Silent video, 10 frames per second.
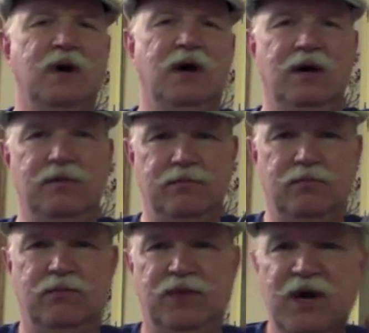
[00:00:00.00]

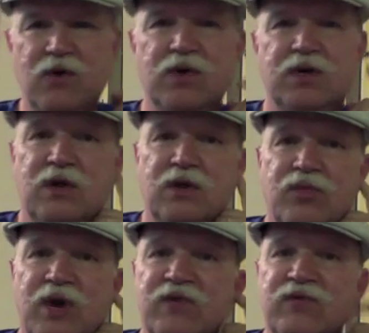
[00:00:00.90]
But now we'll get down to the
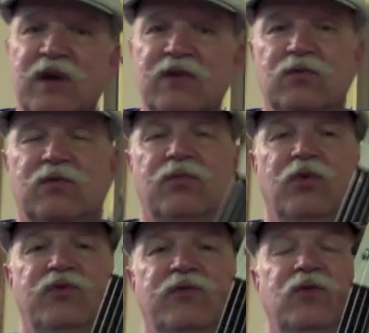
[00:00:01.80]
brass tacks, which
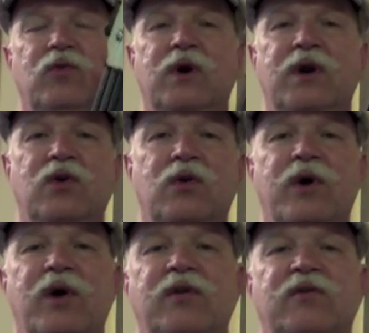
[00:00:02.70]
most of you want to know
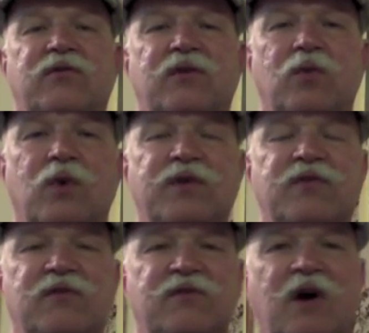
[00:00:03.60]
about is, and what
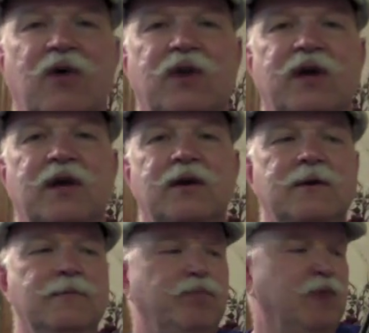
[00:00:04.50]
does it sound like.
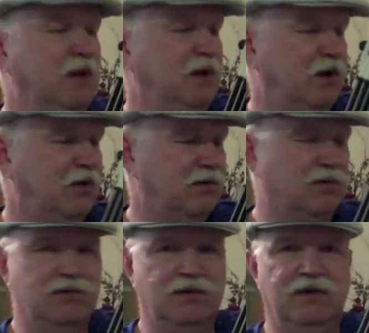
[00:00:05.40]
Now,
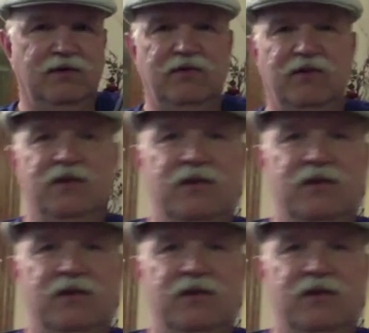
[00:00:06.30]
as I said,